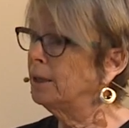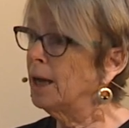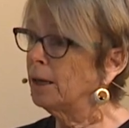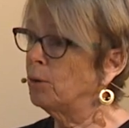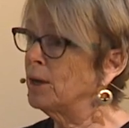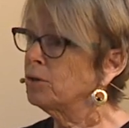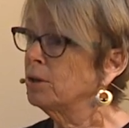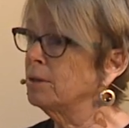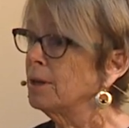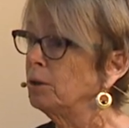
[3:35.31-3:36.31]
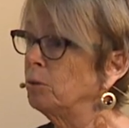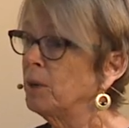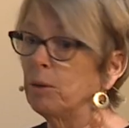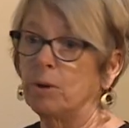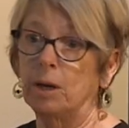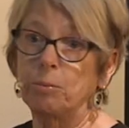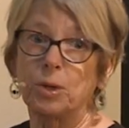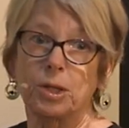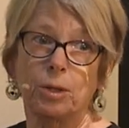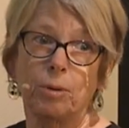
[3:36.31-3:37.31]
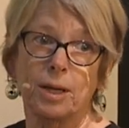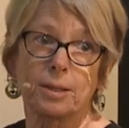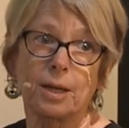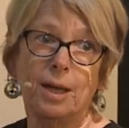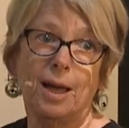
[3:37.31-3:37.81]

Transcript: get questions that you might want to put to us.